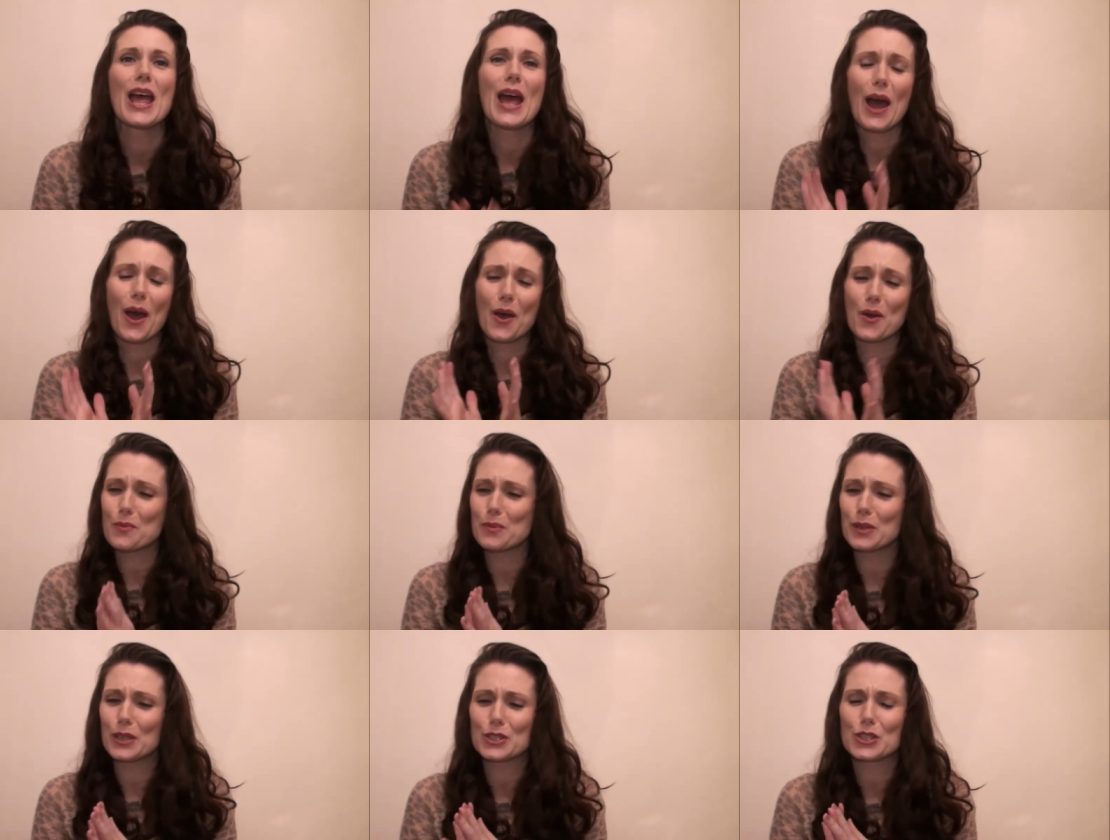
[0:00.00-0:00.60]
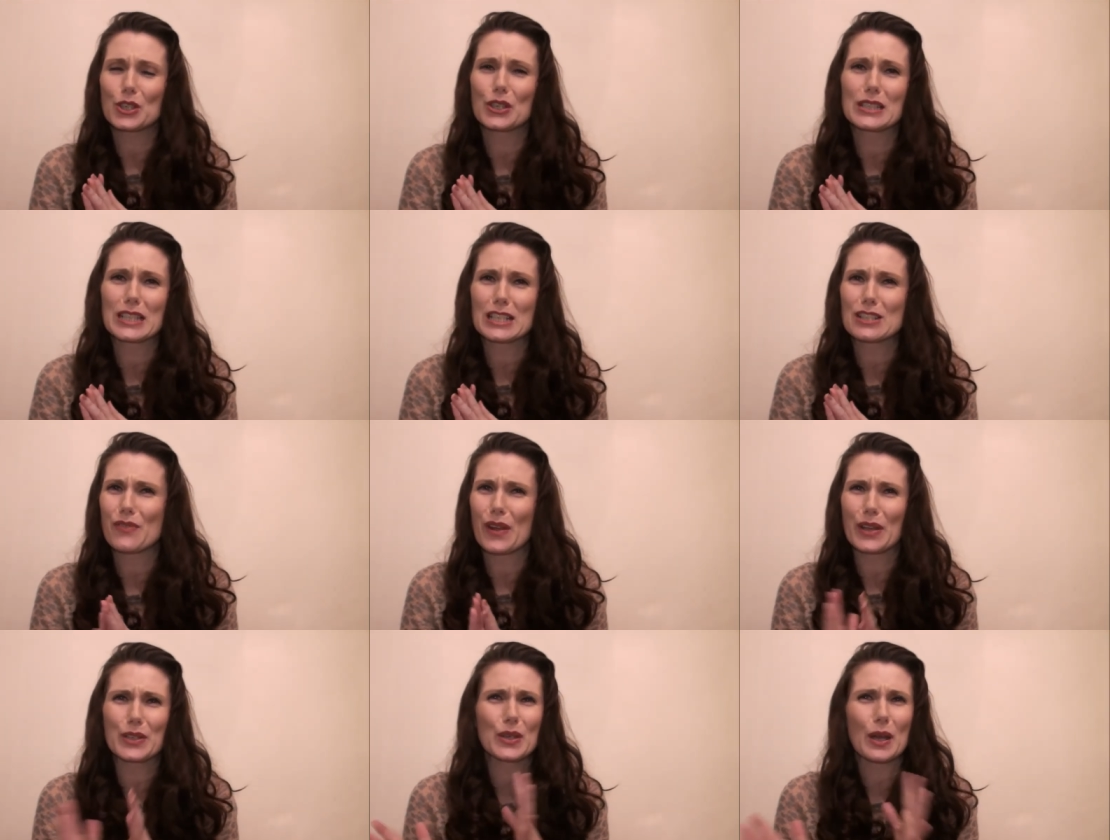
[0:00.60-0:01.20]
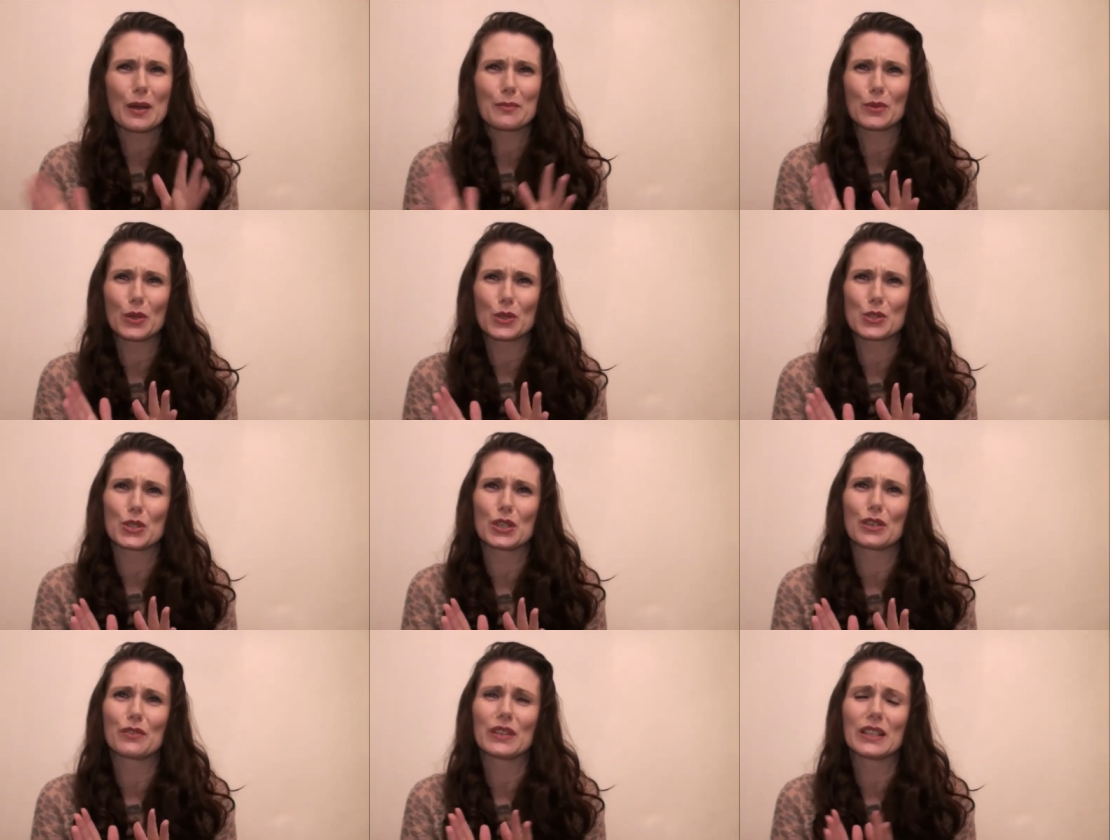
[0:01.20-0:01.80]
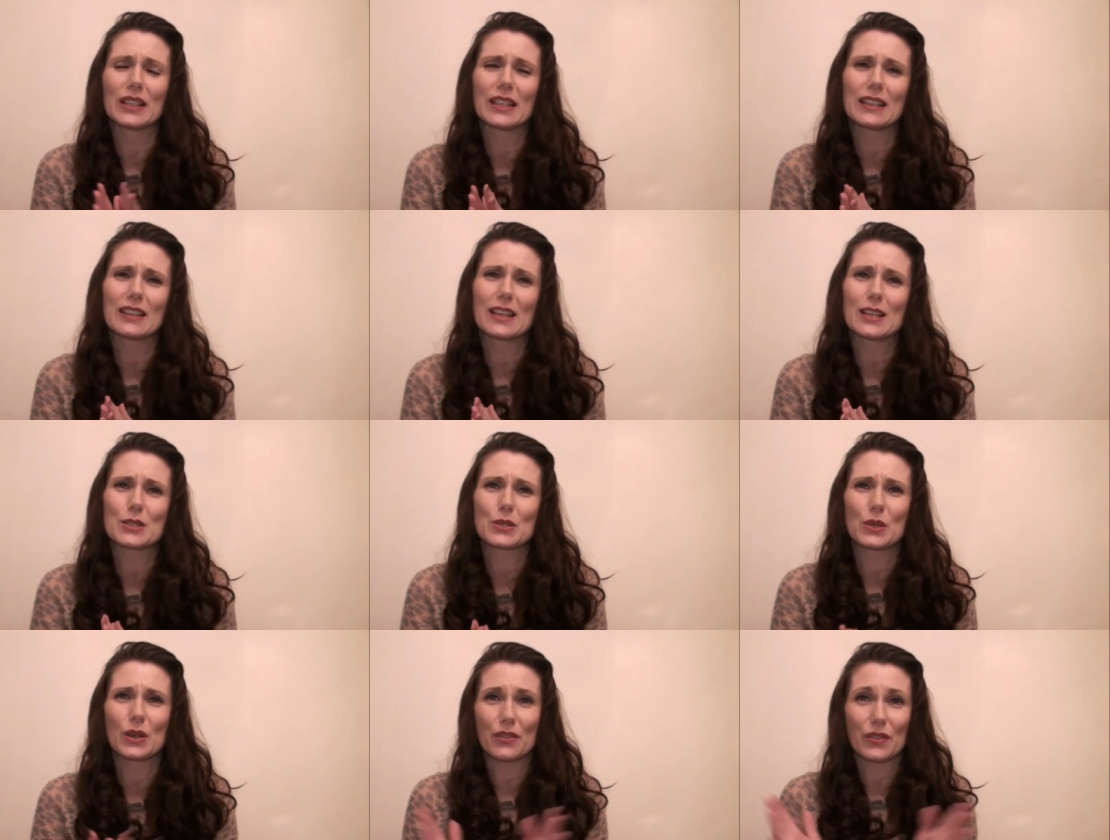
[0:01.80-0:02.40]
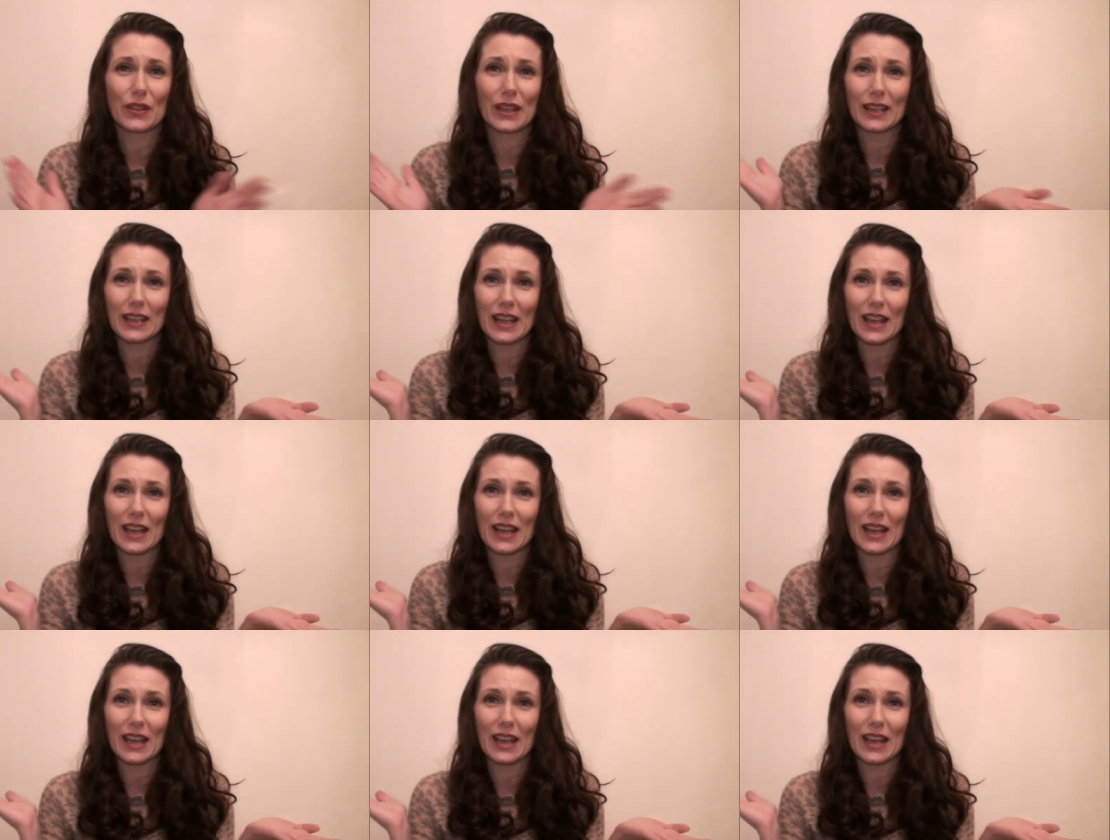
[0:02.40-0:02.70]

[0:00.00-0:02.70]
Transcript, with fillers: I hope you enjoyed this video. I'm not sure if you like that sort of thing.